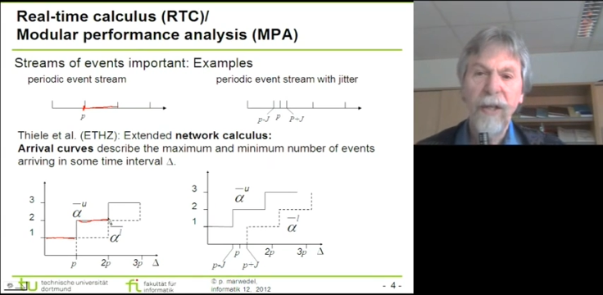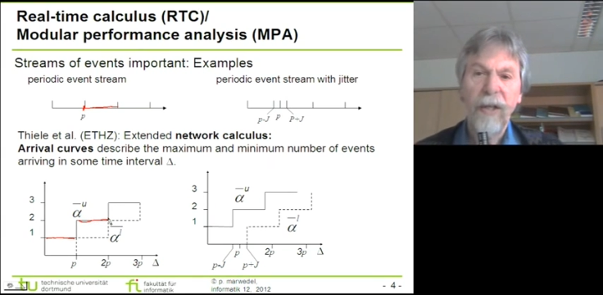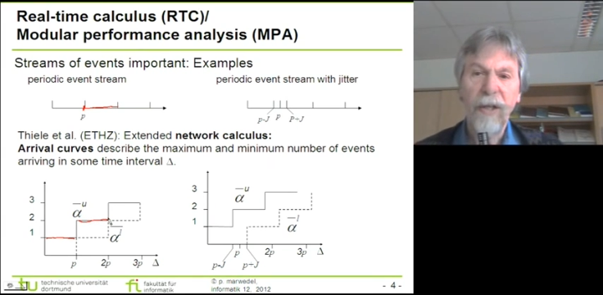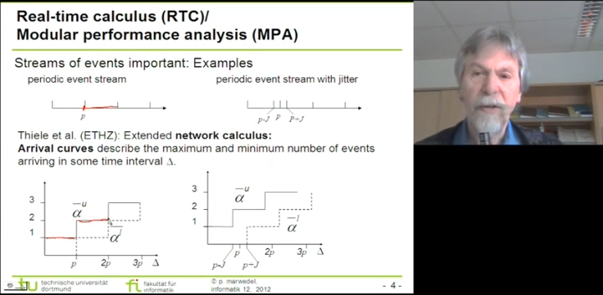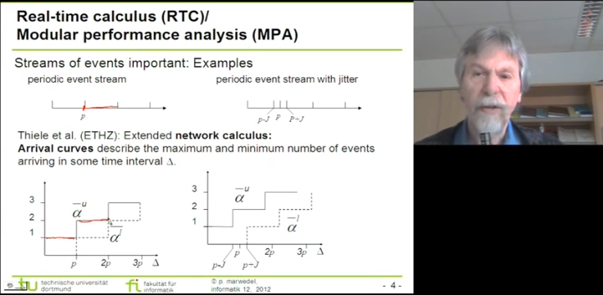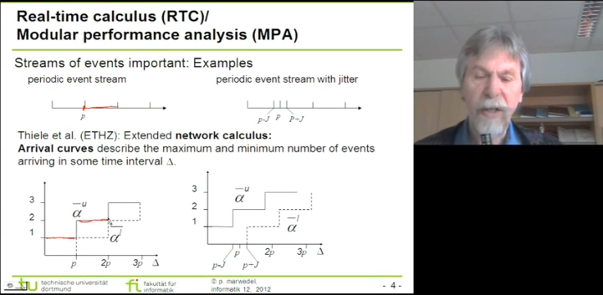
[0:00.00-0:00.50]

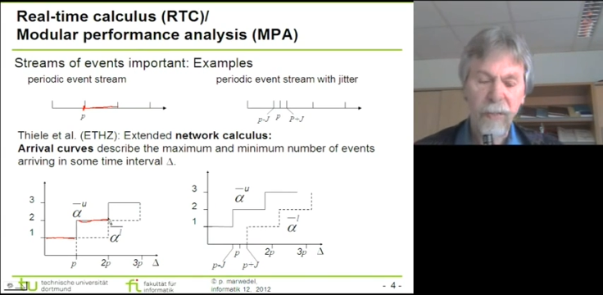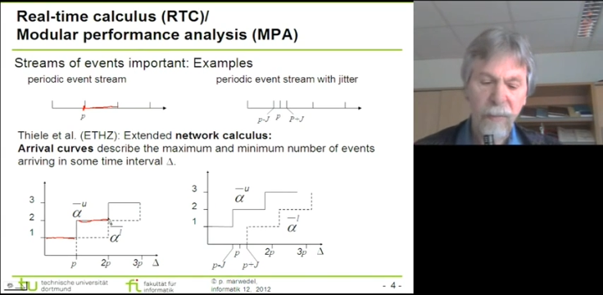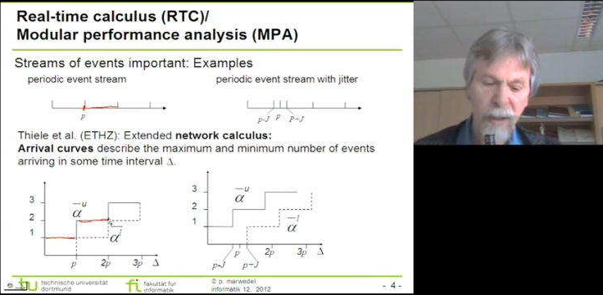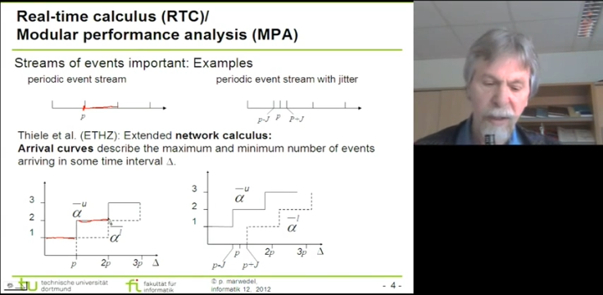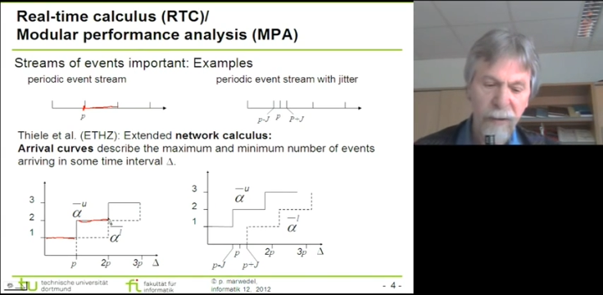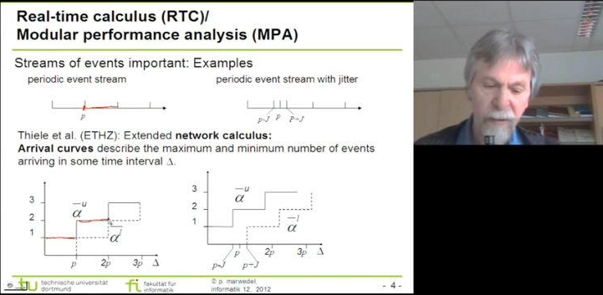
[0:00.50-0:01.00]
That
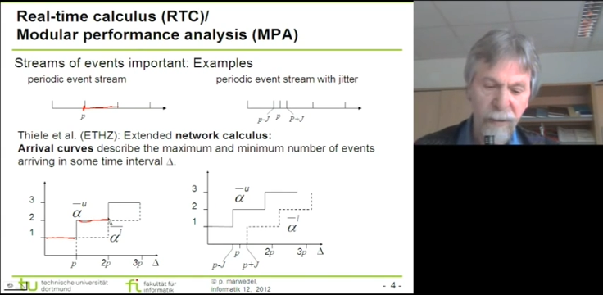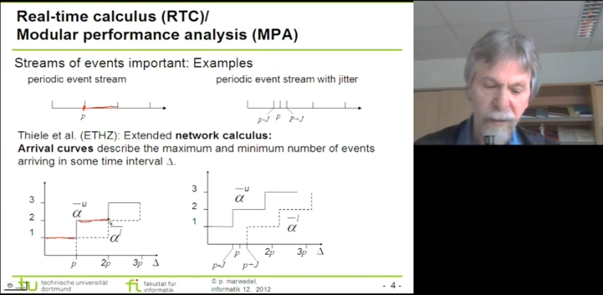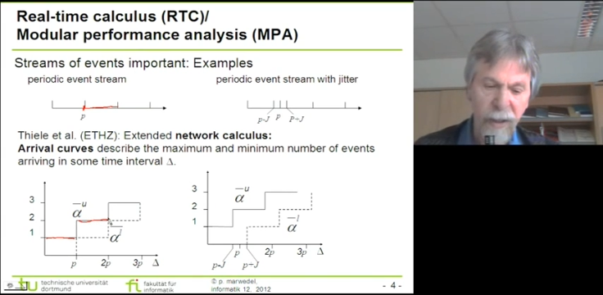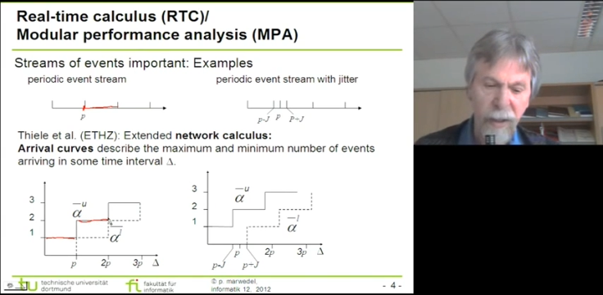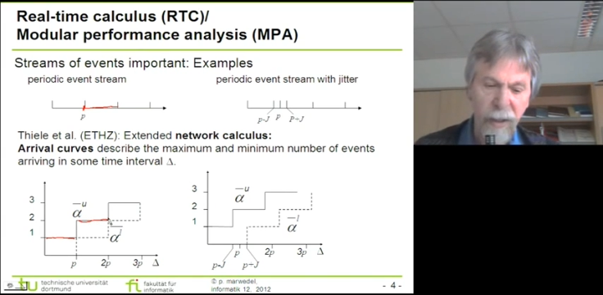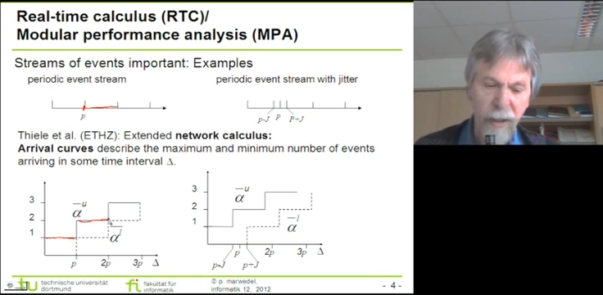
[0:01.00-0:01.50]
means
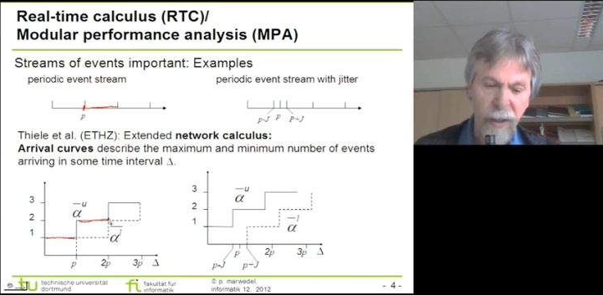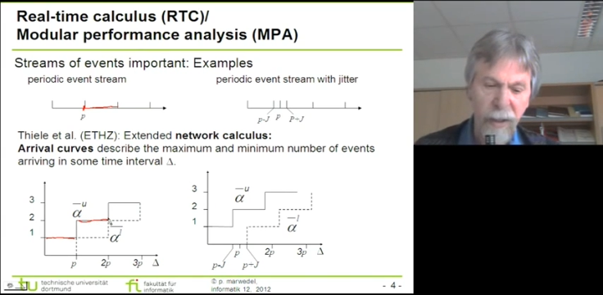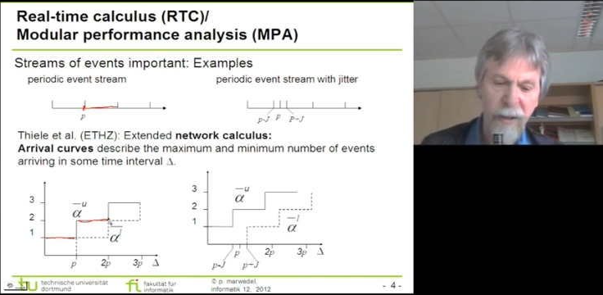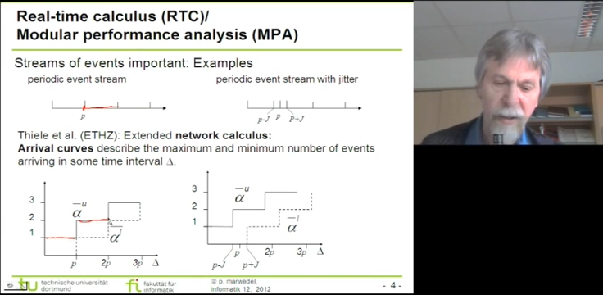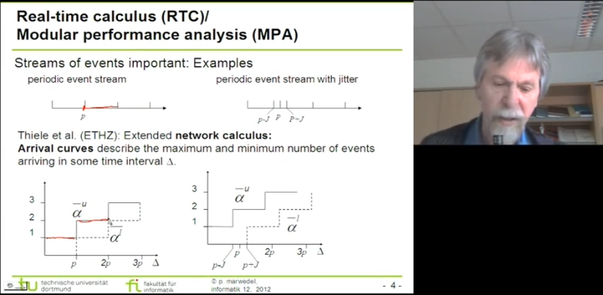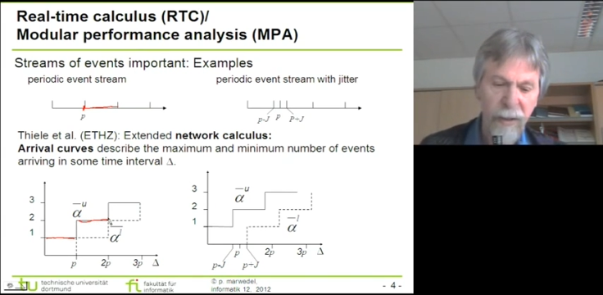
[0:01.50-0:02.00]
after,
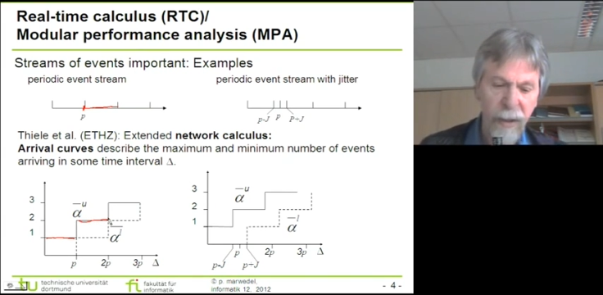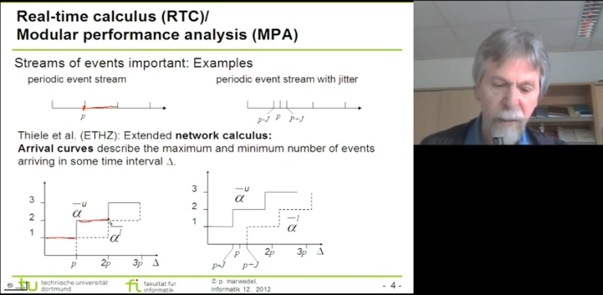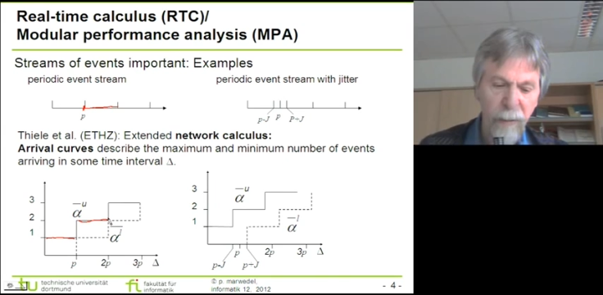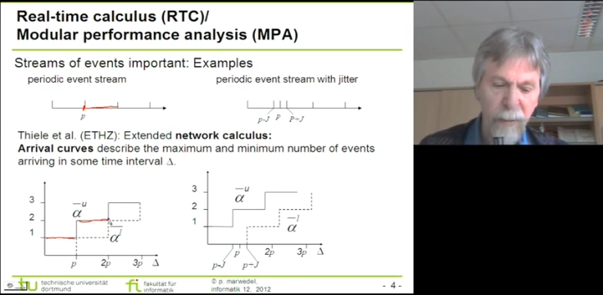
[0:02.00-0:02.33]
if